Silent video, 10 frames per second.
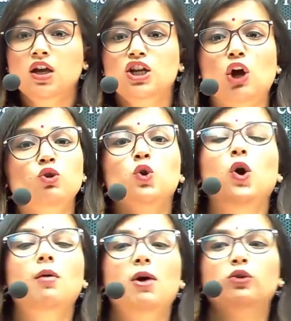Now, no
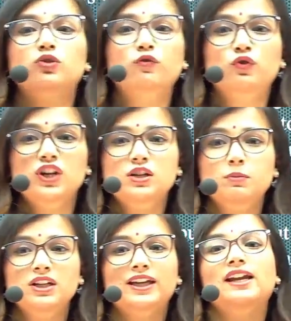amount of
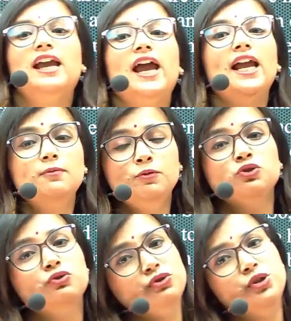treatment can help
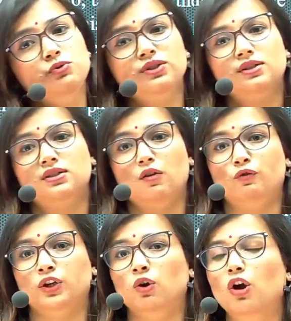to reduce his
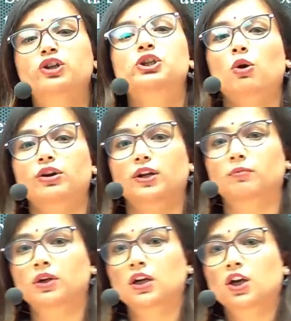suffering or cure him.
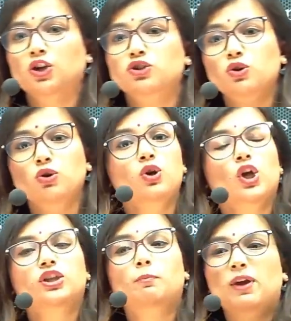So,
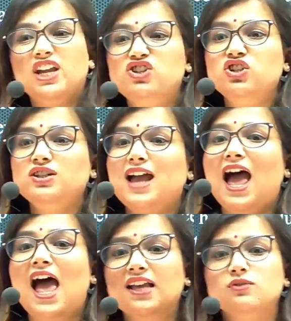the patient
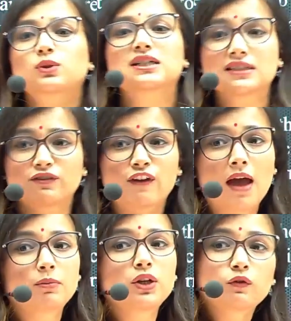as well as the
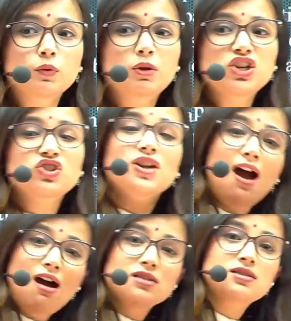family of the patient
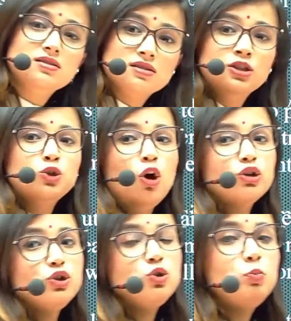asks the
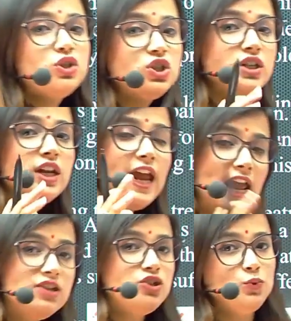doctor to put an
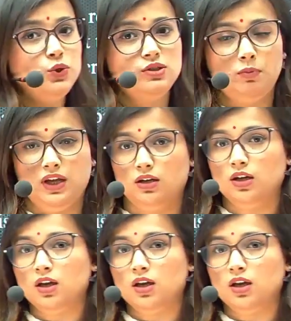end to his pain.